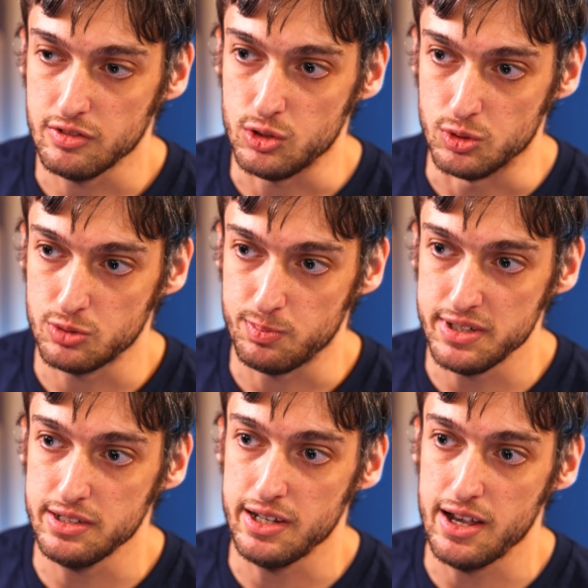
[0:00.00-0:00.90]
To
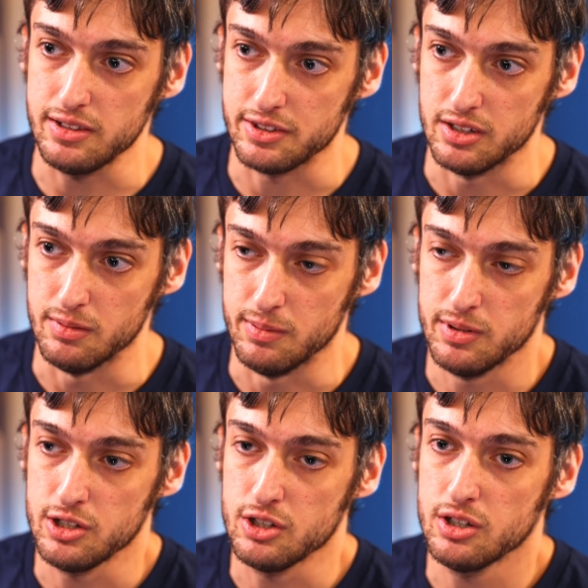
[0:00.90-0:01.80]
begin tackling them,
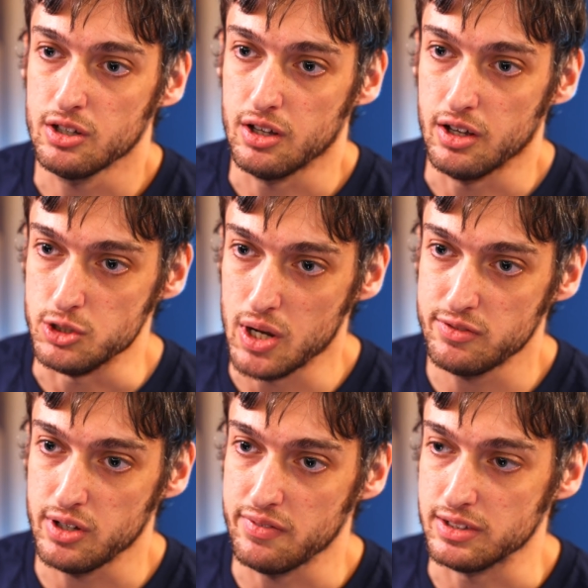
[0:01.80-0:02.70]
you have
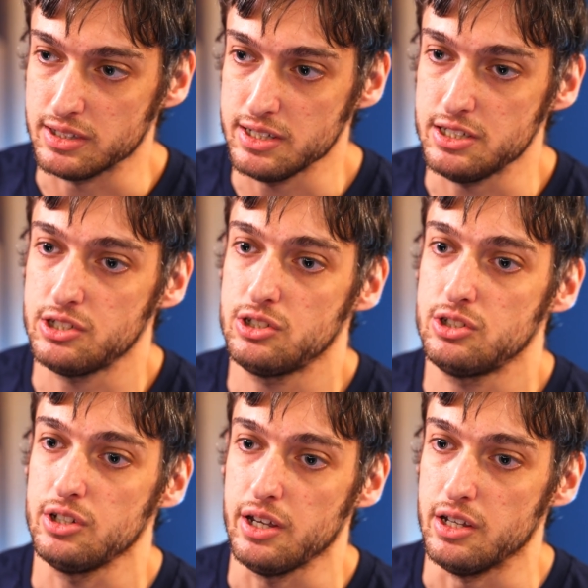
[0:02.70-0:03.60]
to have at
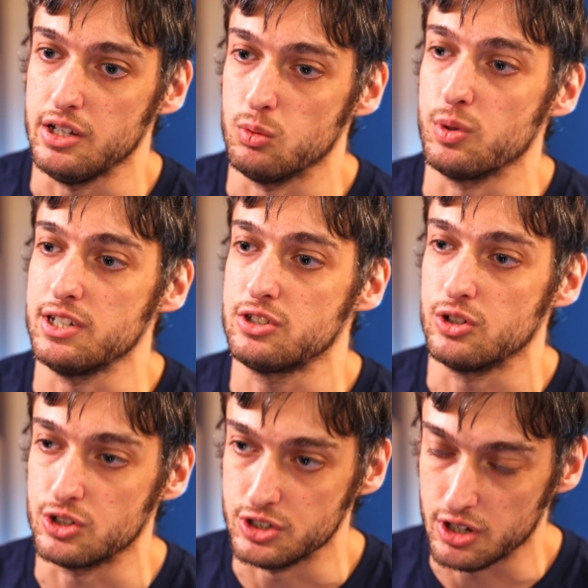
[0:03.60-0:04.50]
least a
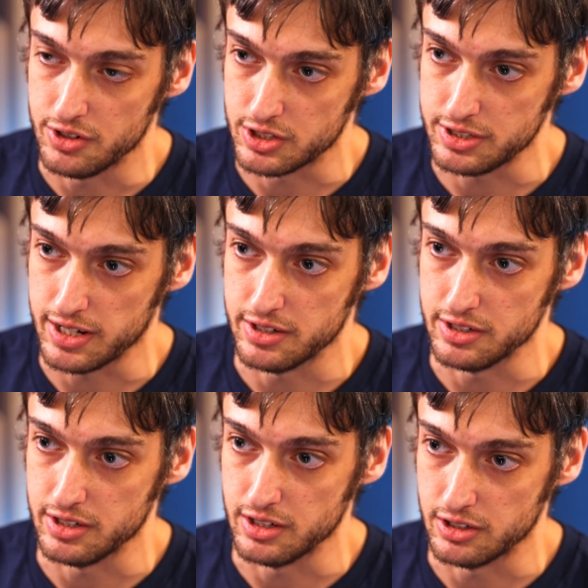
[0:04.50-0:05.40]
researcher's
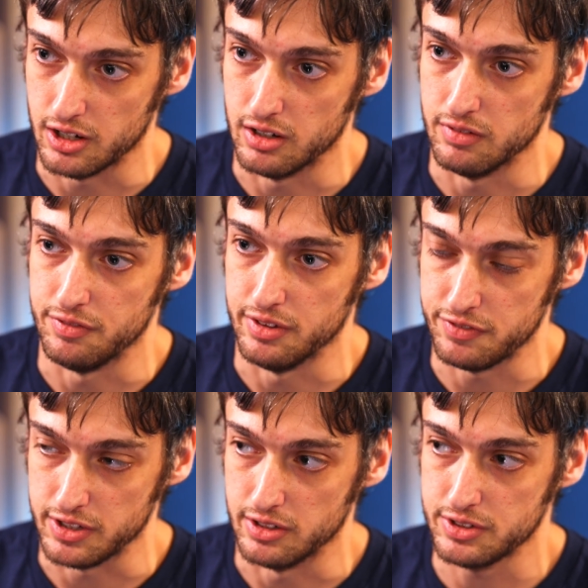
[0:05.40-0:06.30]
understanding of the
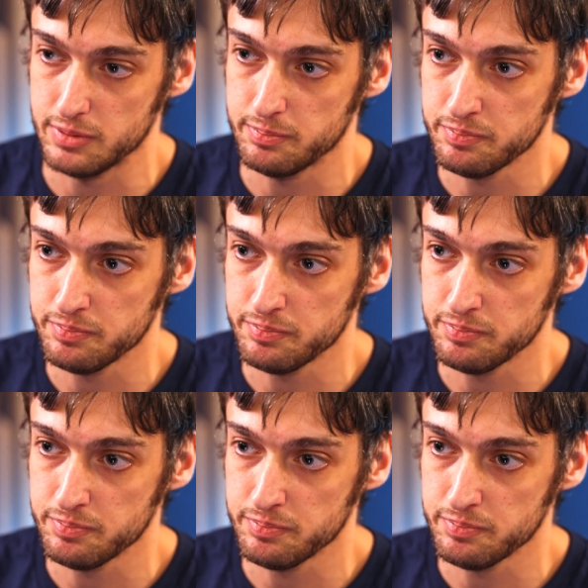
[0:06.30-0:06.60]
field.